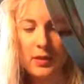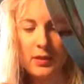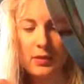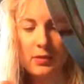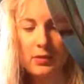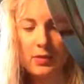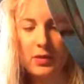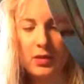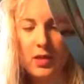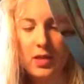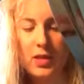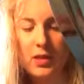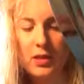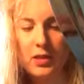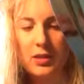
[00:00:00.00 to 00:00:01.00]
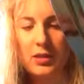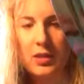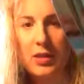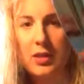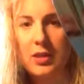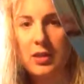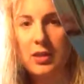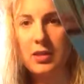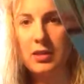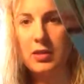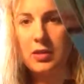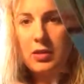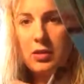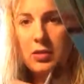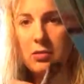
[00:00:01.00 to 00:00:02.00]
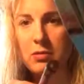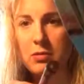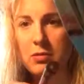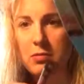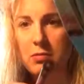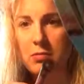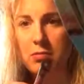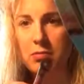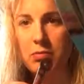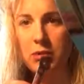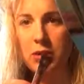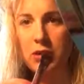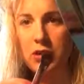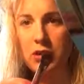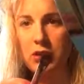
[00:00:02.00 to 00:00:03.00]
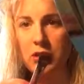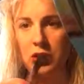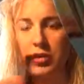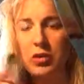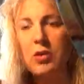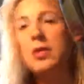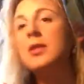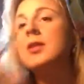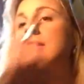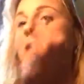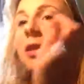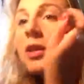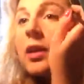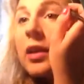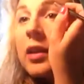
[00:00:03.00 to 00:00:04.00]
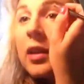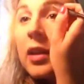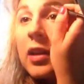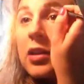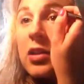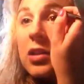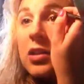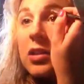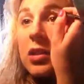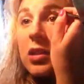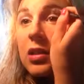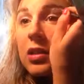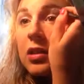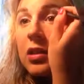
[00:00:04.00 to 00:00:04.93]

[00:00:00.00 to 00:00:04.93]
So it kind of looks like this on your brush. And then I just